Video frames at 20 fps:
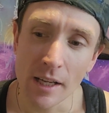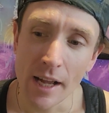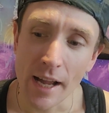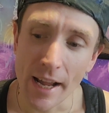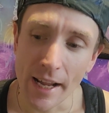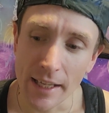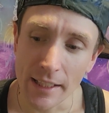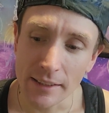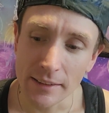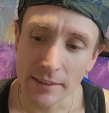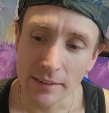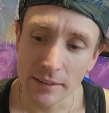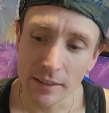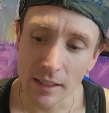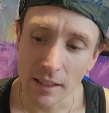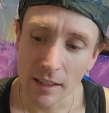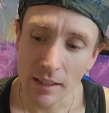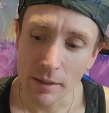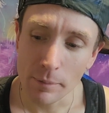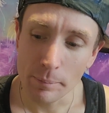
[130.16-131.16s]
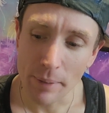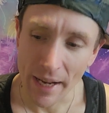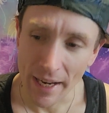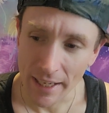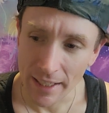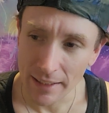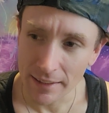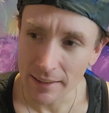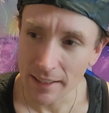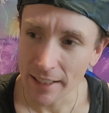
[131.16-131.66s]
and
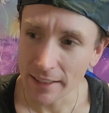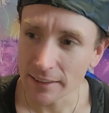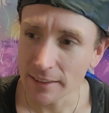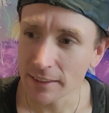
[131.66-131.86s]
pain and